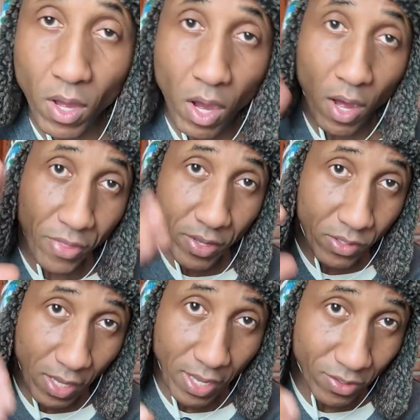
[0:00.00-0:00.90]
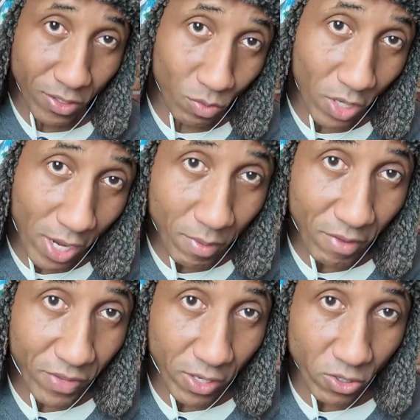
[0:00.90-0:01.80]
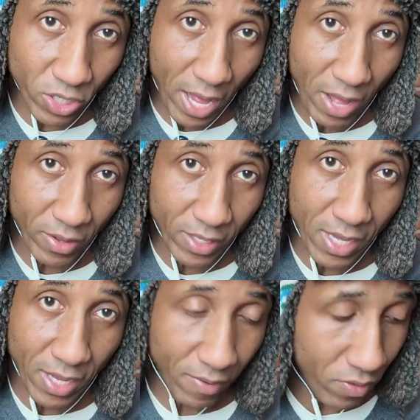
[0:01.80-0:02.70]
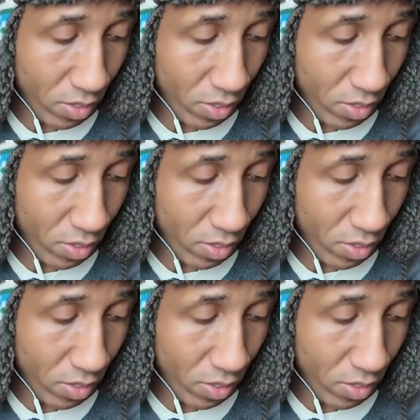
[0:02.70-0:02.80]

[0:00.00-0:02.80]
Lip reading: on this hand, since we're talking about fingerstyle, again,